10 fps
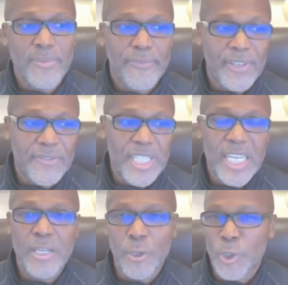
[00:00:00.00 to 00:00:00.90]

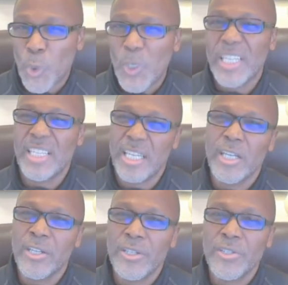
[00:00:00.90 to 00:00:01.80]
15 or 20
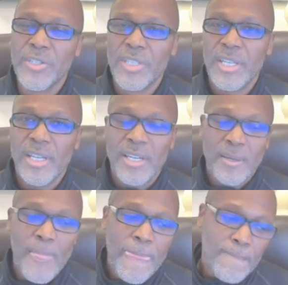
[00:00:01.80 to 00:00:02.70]
years
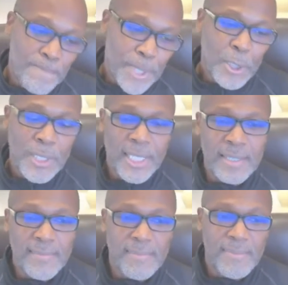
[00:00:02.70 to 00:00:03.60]

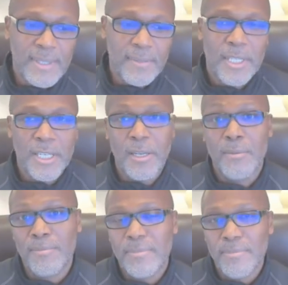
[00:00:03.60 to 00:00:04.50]
building,
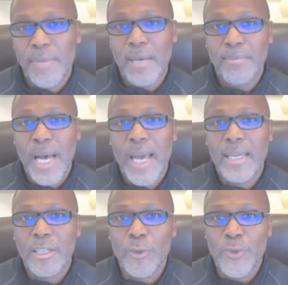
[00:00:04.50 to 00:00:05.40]
my
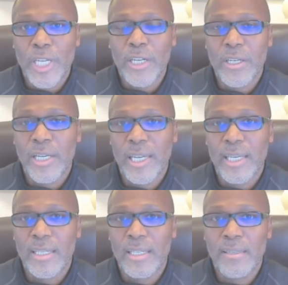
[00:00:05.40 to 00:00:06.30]
career
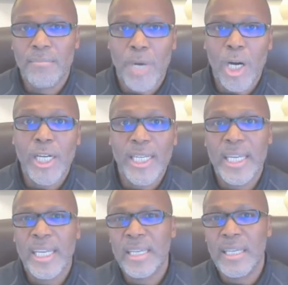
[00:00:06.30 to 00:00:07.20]
in
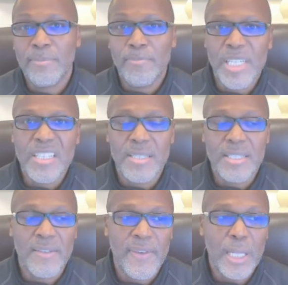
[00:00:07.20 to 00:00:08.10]
marketing and
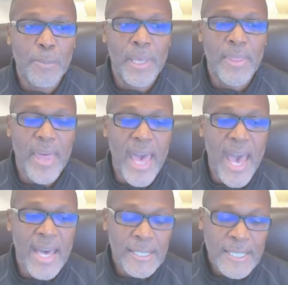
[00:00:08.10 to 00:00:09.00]
business development,
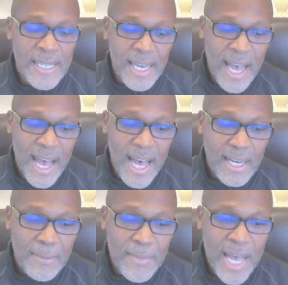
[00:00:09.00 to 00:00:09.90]
that
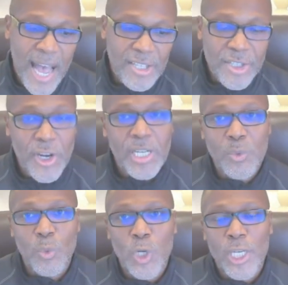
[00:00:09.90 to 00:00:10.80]
I
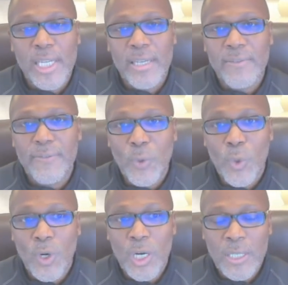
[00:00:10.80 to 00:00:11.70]
started working
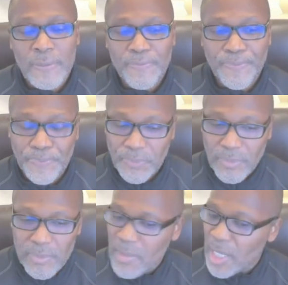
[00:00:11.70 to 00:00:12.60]
for,
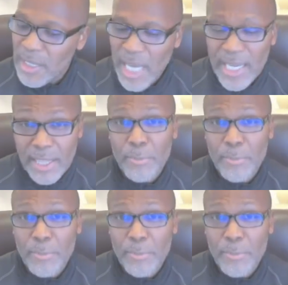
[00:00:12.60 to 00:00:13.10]
not at the